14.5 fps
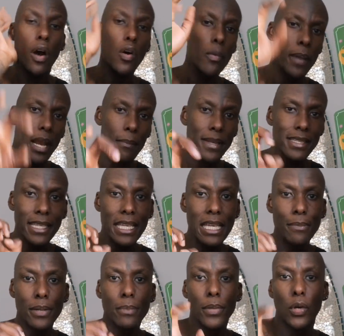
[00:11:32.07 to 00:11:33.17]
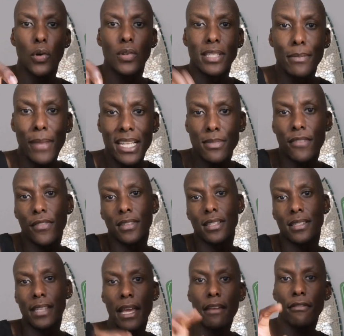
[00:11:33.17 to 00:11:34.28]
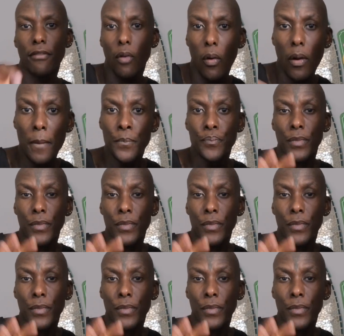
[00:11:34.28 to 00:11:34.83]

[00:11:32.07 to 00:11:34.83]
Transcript: oh, but I must keep it because it makes me feel safe, or